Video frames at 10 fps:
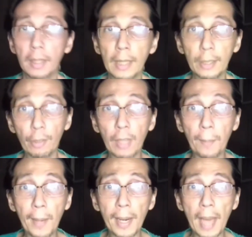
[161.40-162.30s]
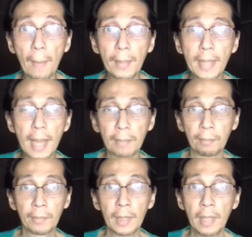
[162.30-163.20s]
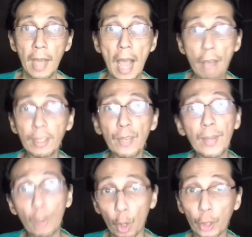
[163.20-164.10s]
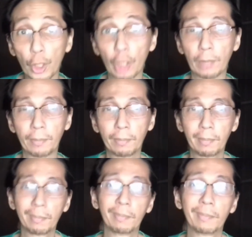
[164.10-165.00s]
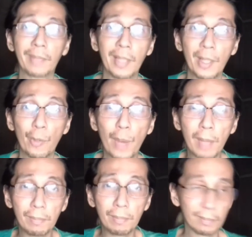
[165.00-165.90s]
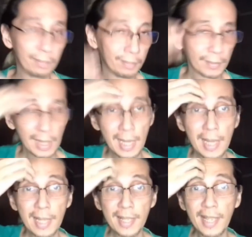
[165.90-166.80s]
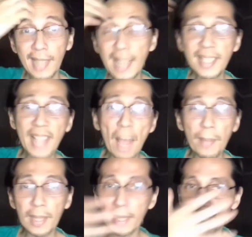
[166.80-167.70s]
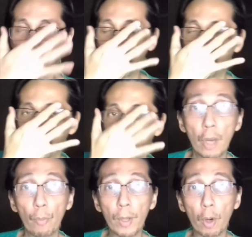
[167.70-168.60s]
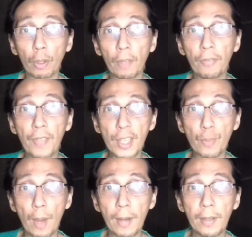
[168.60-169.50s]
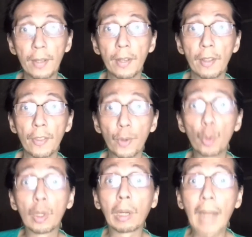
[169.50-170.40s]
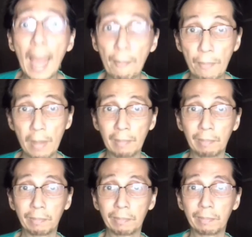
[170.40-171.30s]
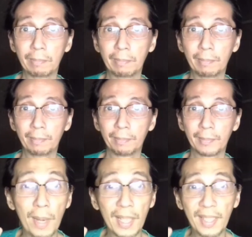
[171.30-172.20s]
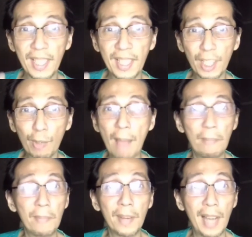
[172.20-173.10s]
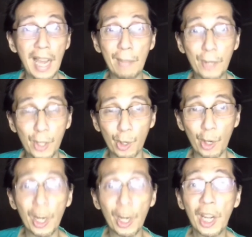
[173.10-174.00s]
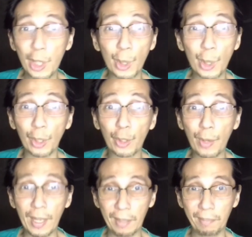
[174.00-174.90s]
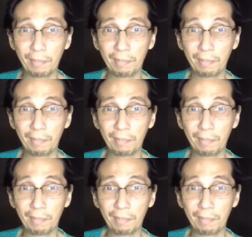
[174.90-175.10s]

Nasa lugar pala namin yan. How can we order? Well, sa case namin kasi, we ordered this one through Grab. Pagdating sa Grab, I'm sure you know the drill.